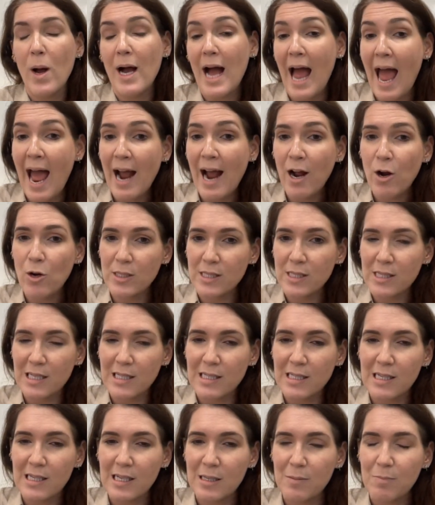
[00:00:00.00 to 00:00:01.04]

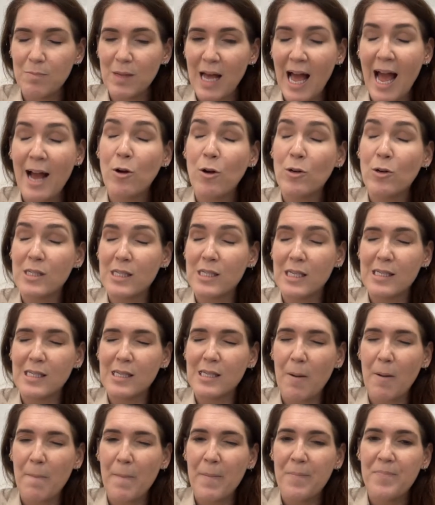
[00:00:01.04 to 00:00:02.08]

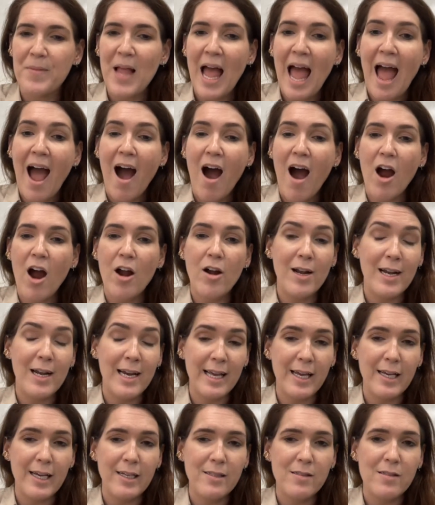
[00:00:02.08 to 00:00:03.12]
ecosystem are
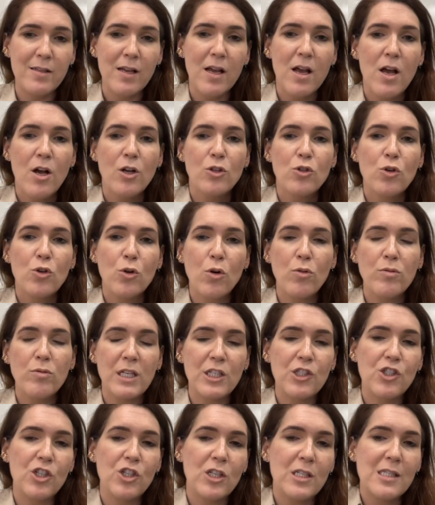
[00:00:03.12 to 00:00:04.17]
linked to
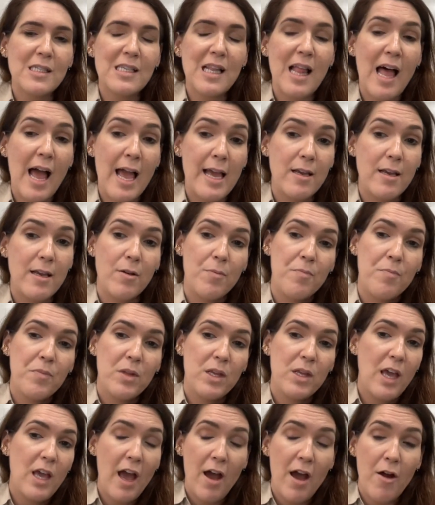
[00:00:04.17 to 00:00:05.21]
conditions like
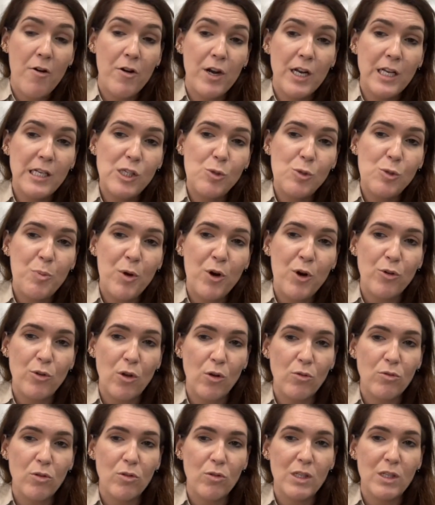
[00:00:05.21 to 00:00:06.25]
caries,
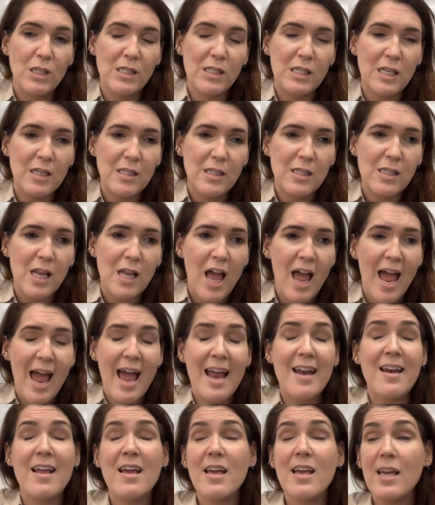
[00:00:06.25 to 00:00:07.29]
periodontal disease,
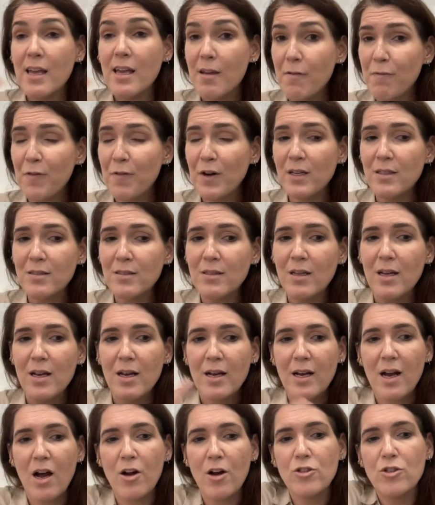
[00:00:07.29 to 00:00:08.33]
and even
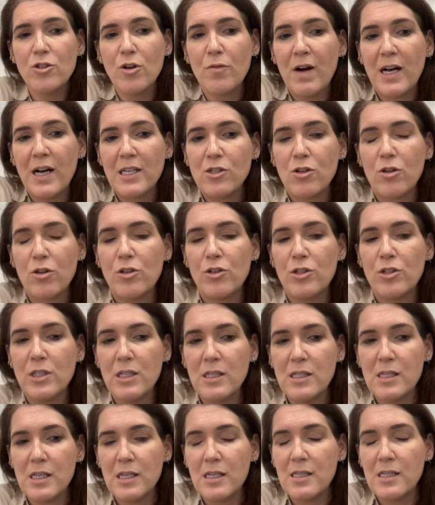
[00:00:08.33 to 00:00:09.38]
cardiovascular
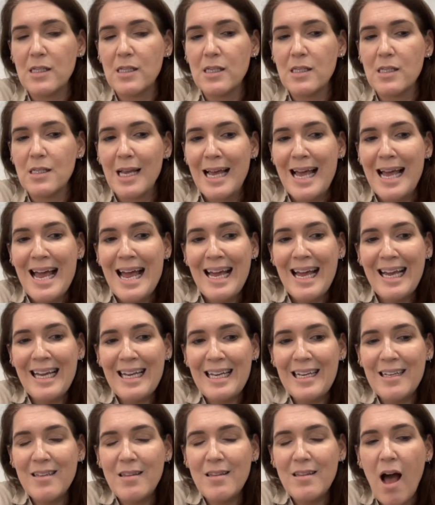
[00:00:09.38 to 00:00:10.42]
diseases.
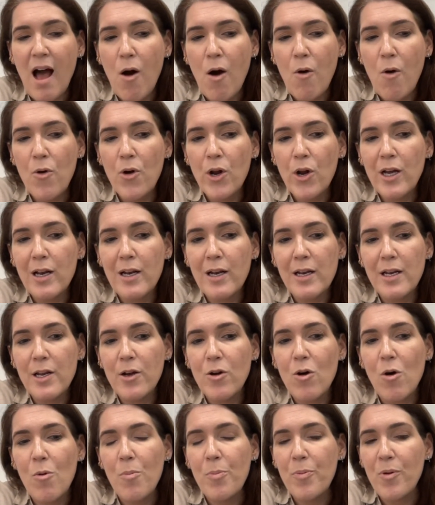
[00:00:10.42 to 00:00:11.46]
In our
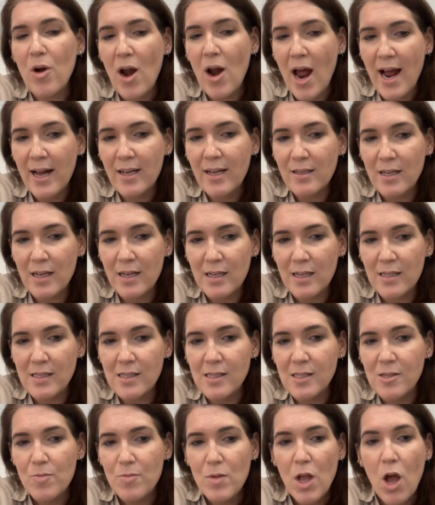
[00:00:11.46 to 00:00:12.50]
clinical
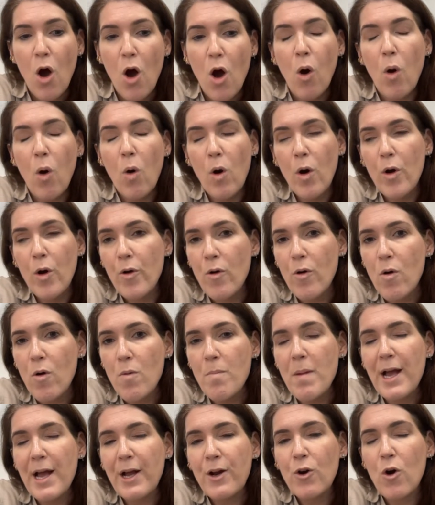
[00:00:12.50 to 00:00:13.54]
practice, oral
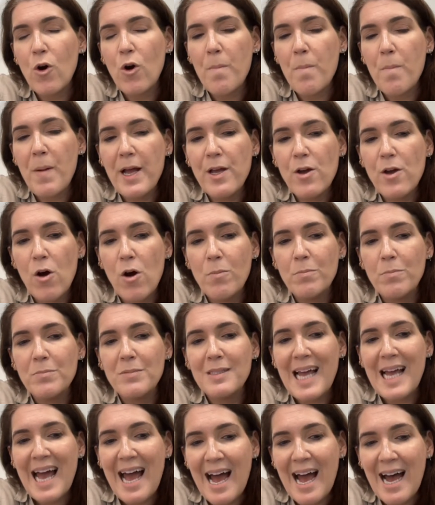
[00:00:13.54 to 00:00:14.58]
microbiome
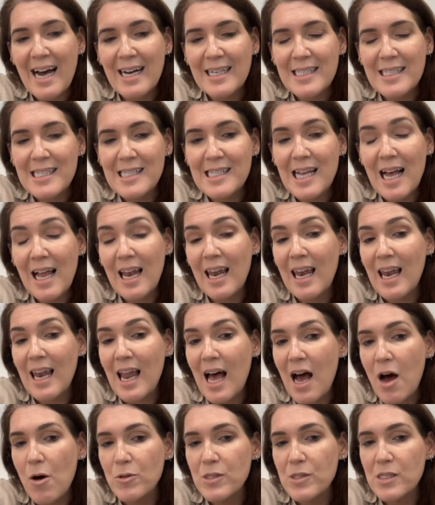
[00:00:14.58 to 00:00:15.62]
test
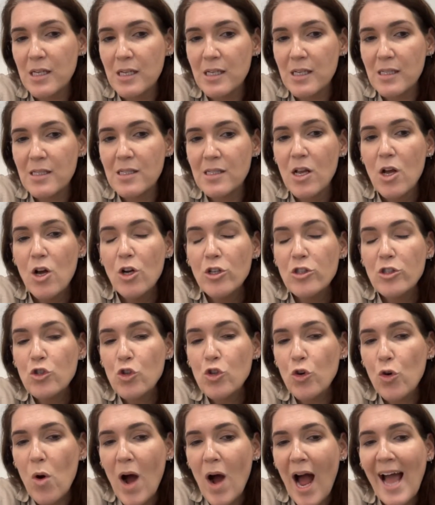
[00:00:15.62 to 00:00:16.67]
allows us
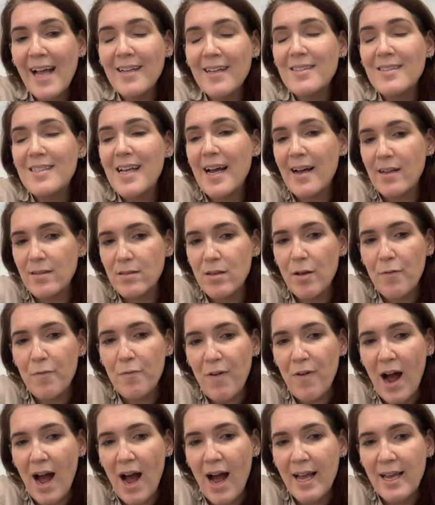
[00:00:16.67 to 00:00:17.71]
to
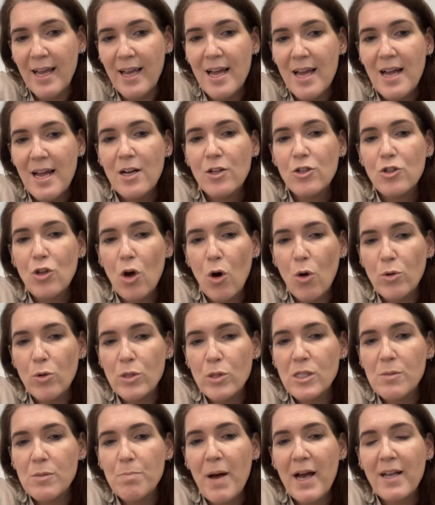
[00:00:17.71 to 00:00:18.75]
identify
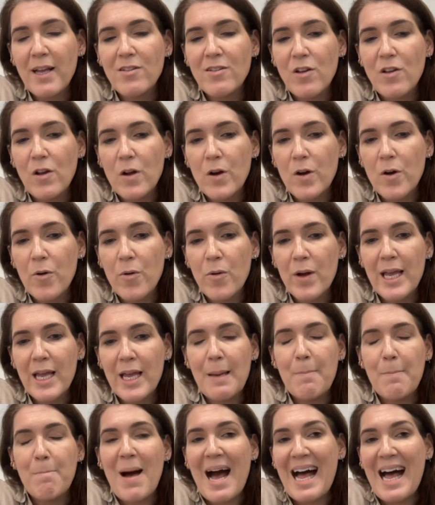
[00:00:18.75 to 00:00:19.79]
those bacterial
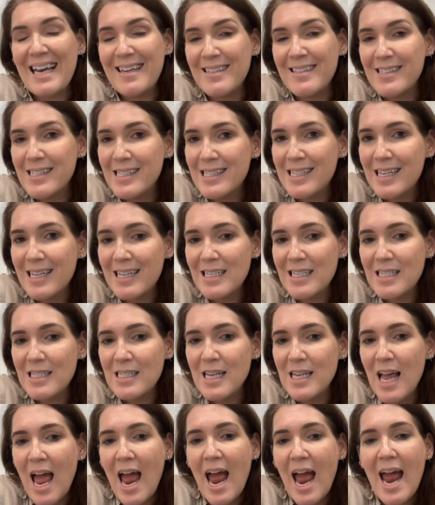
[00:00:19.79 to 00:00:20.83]
imbalances
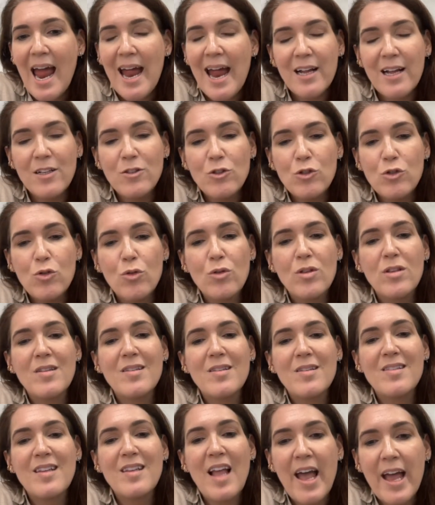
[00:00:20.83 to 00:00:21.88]
and to
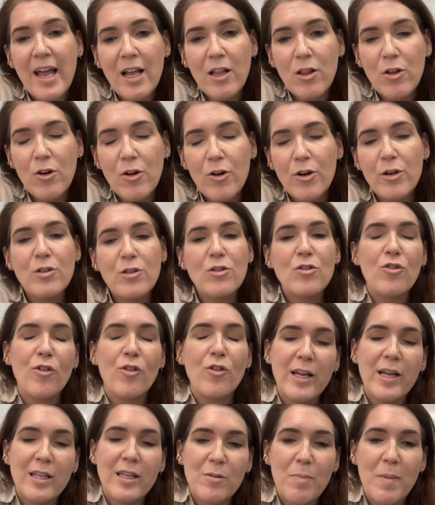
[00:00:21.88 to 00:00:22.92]
tailor
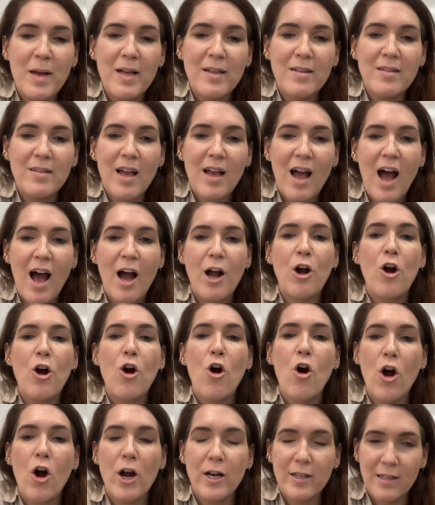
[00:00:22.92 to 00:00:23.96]
treatment
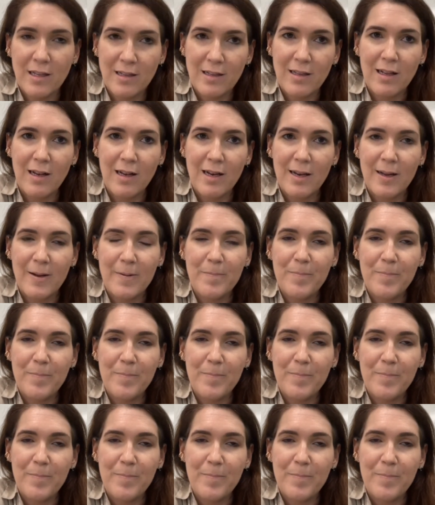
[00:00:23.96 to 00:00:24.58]
accordingly.